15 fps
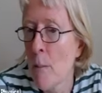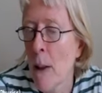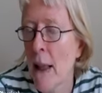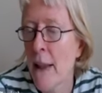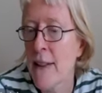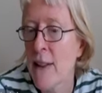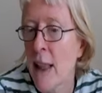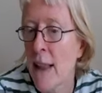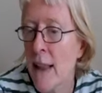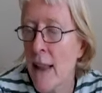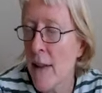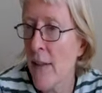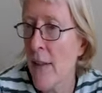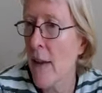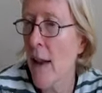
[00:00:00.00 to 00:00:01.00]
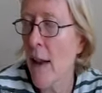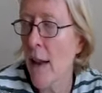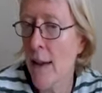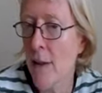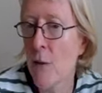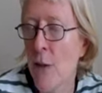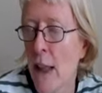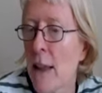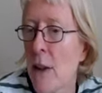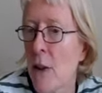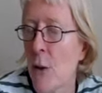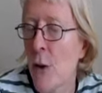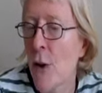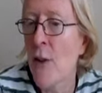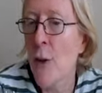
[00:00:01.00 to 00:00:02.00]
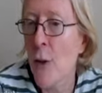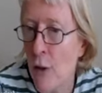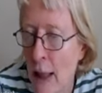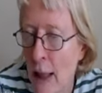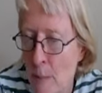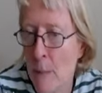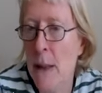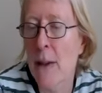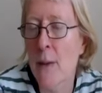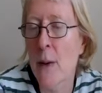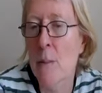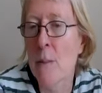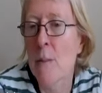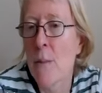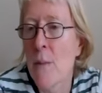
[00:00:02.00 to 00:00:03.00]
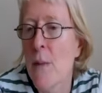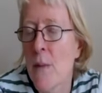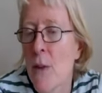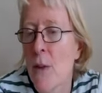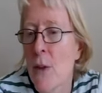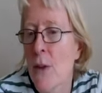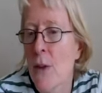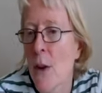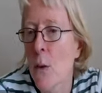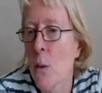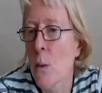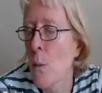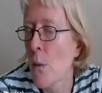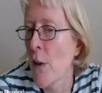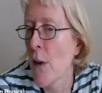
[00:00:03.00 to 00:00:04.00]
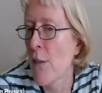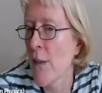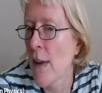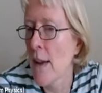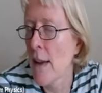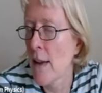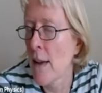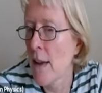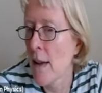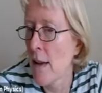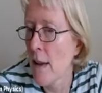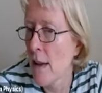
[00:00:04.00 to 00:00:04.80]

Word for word: by taking the eigenvalues and scrambling them so that they